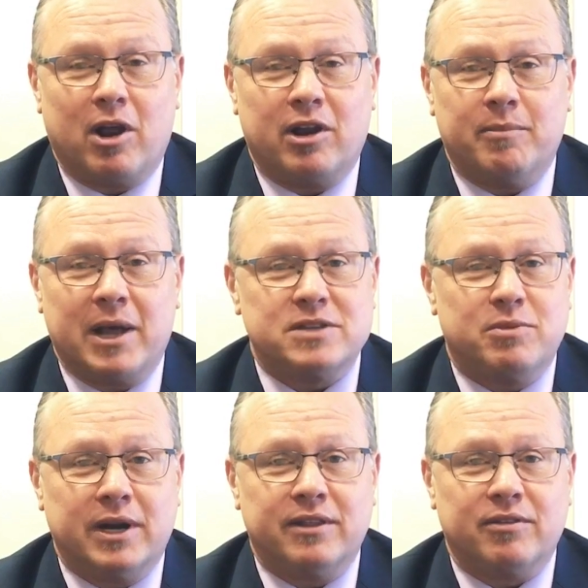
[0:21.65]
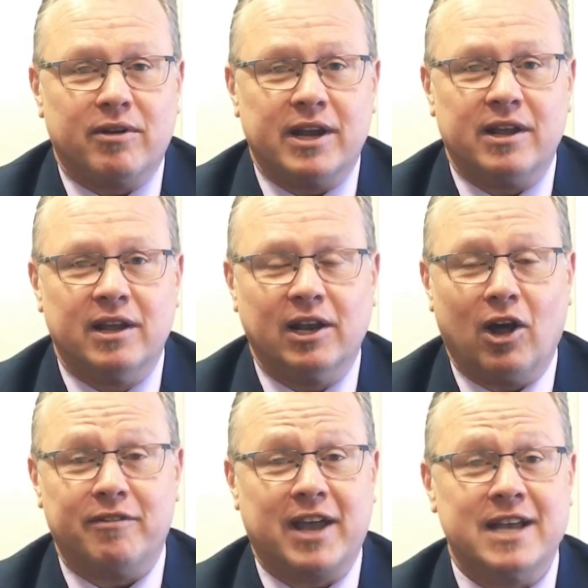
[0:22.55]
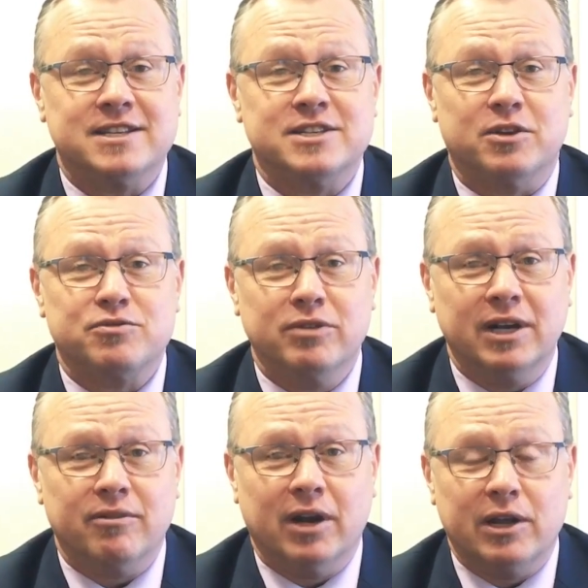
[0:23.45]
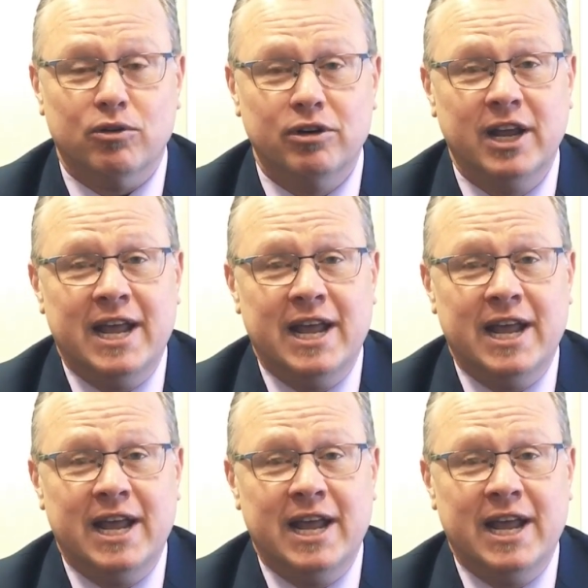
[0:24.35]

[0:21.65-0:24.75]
only about 23 live cases. So it's really, really good,